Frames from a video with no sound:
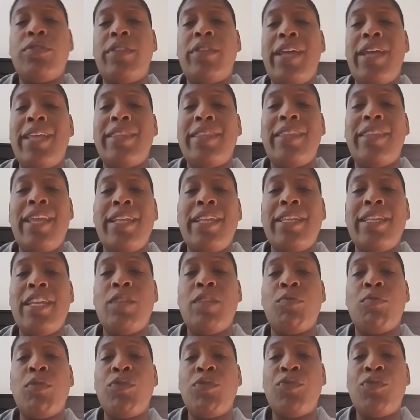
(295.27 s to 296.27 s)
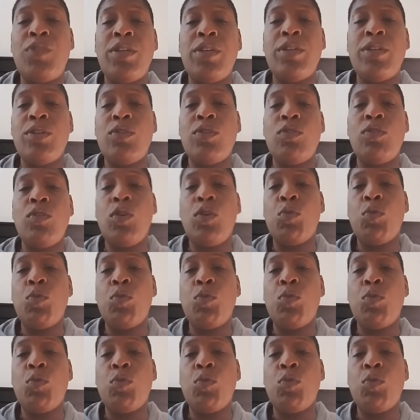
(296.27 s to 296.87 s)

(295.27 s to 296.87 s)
that they didn't reveal,